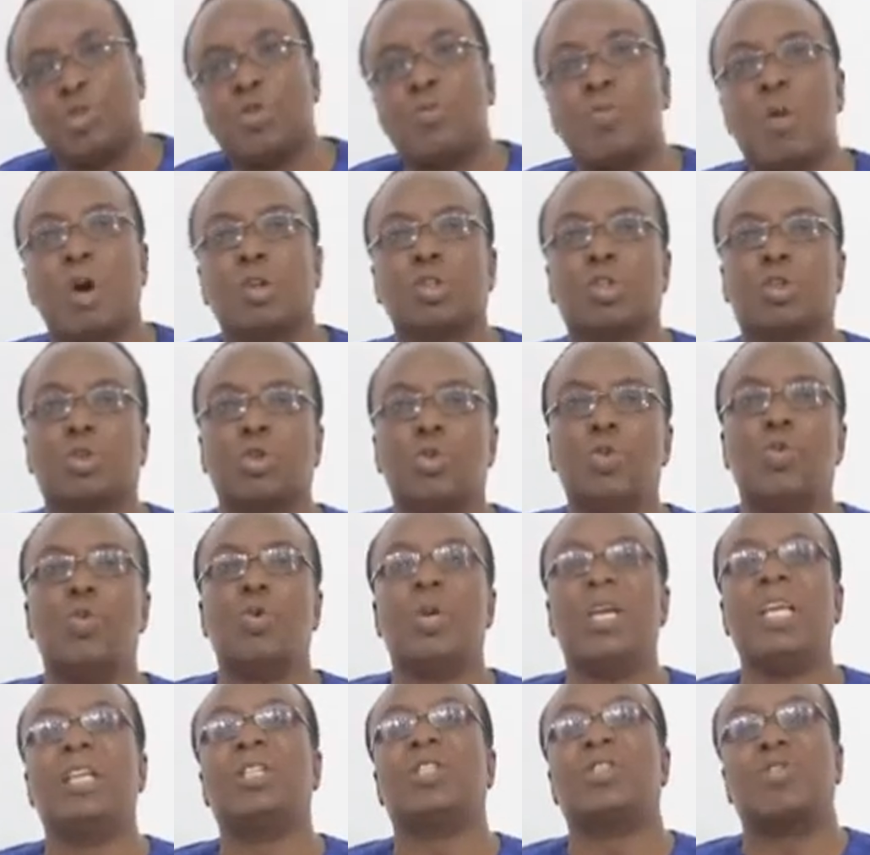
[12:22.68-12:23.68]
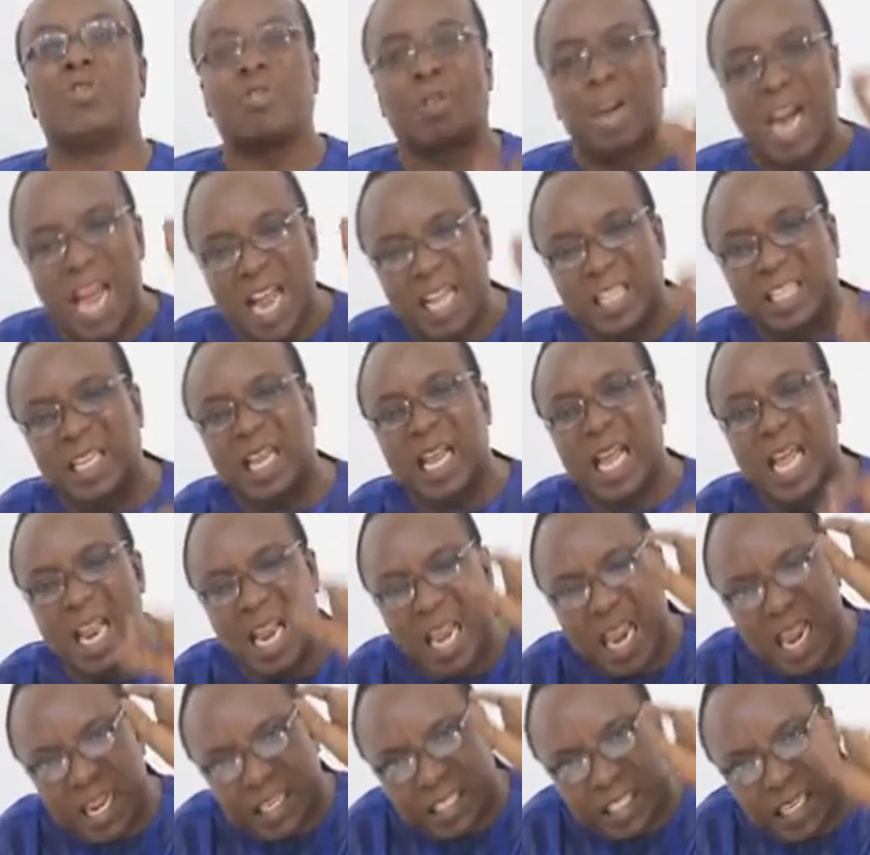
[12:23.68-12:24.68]
you must do is write a
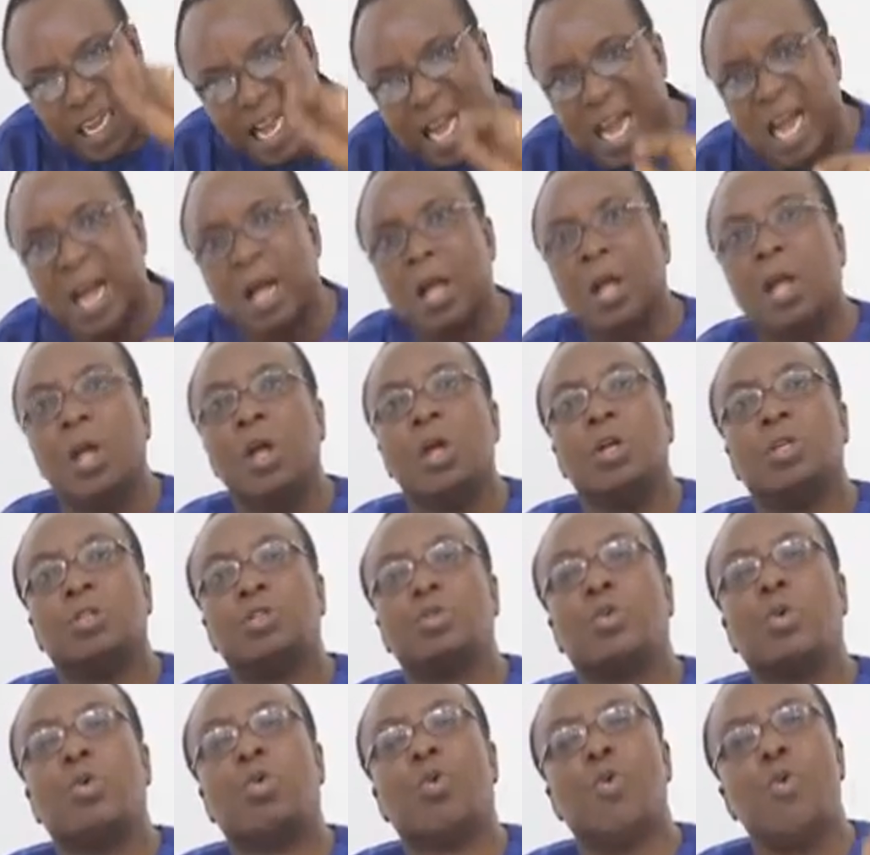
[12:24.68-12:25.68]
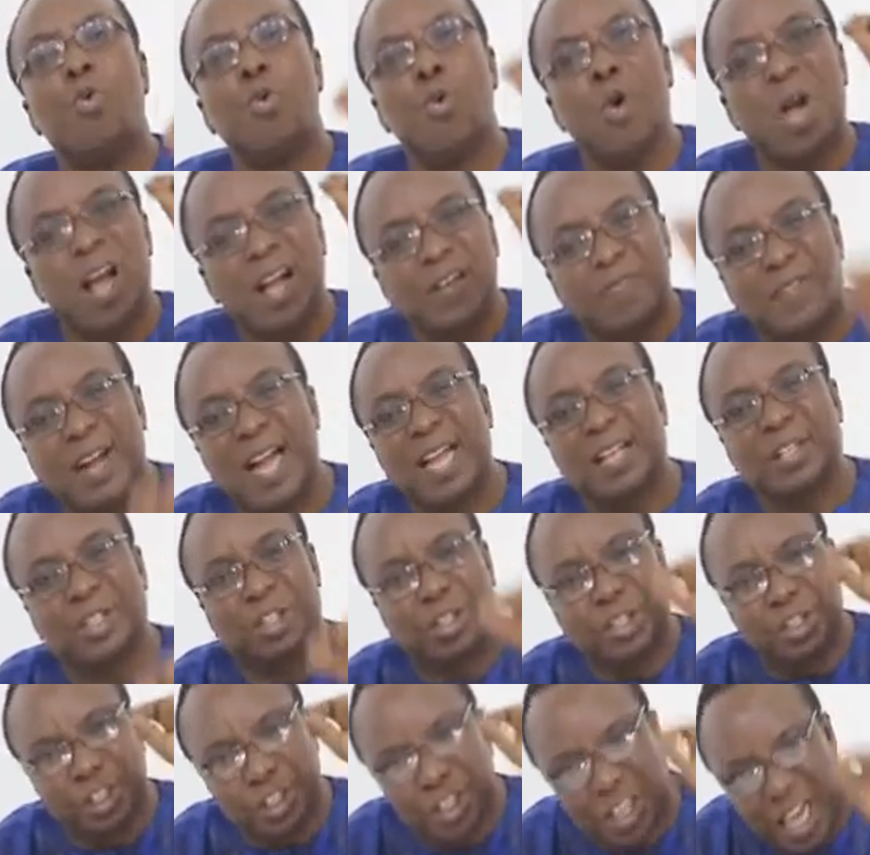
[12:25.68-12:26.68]
letter to whoever is
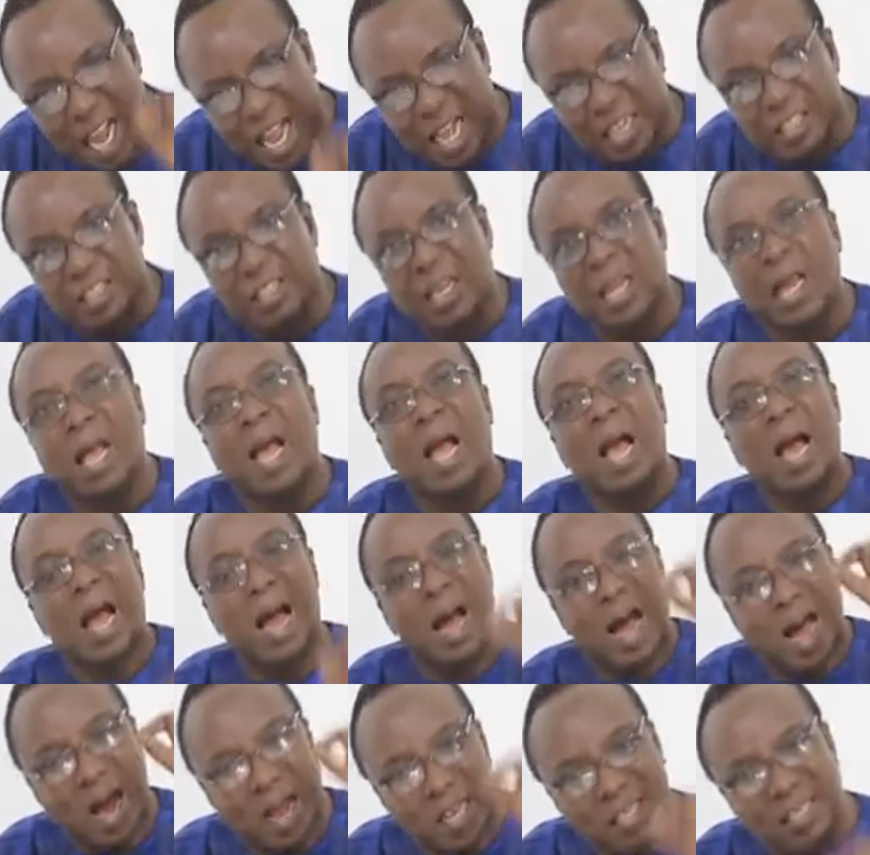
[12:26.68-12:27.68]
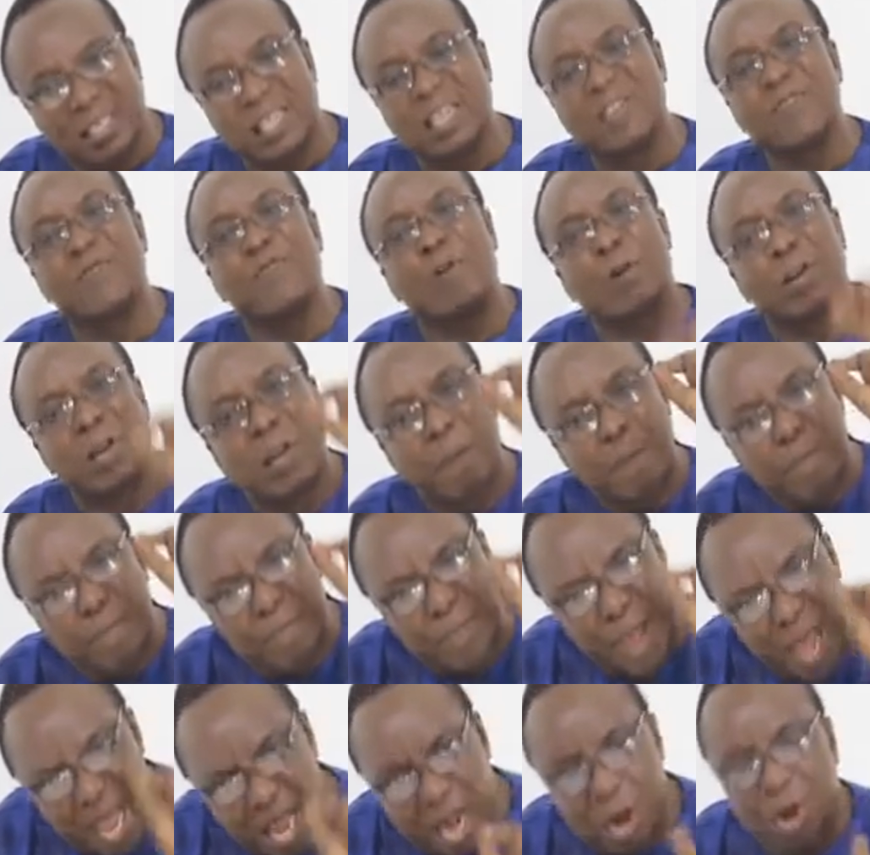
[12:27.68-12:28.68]
in charge asking for the
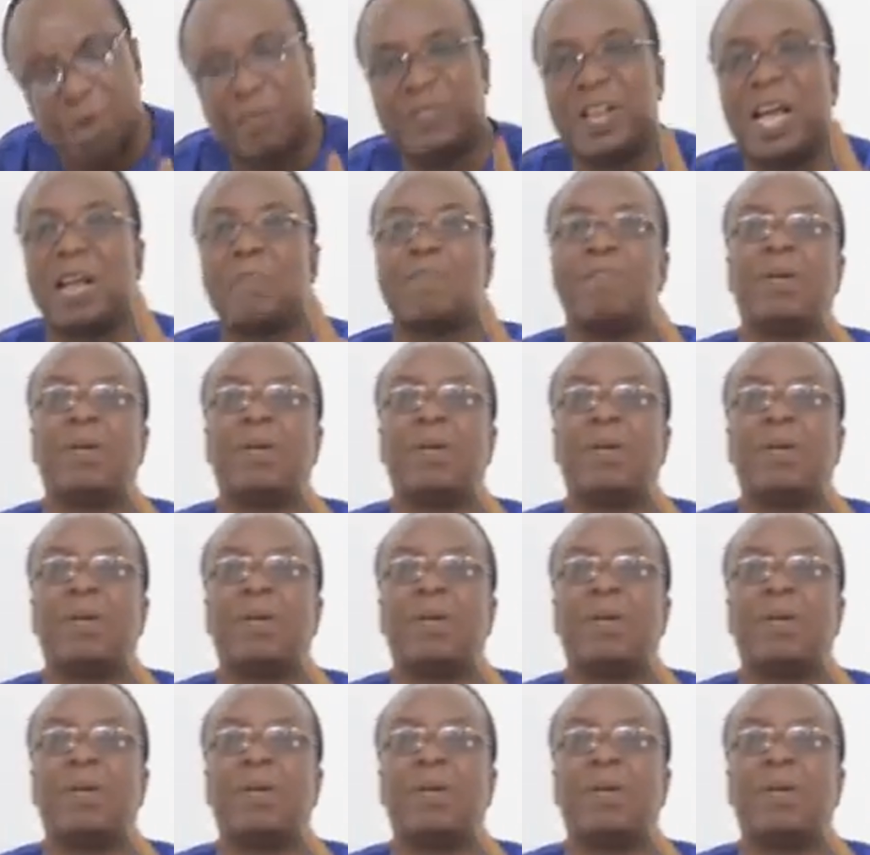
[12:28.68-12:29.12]
bail of that